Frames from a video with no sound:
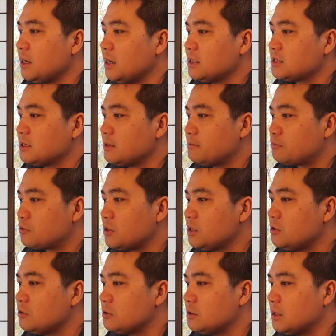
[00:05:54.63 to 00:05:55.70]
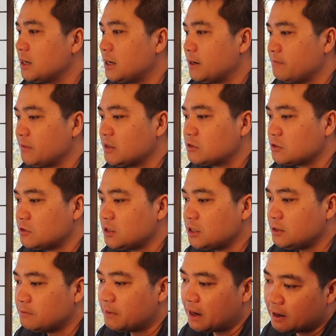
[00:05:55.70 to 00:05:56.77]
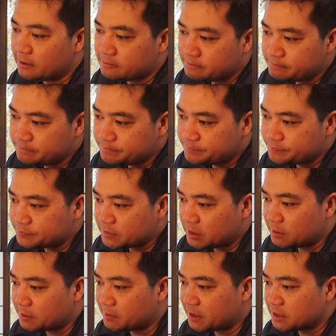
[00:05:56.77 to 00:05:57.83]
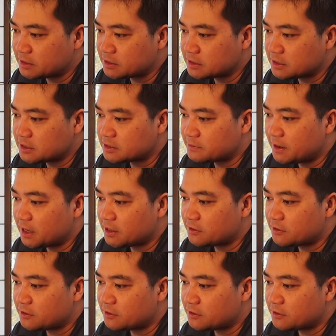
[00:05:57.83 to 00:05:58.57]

it's a pretty good. Um, it's only about how many pages? It's about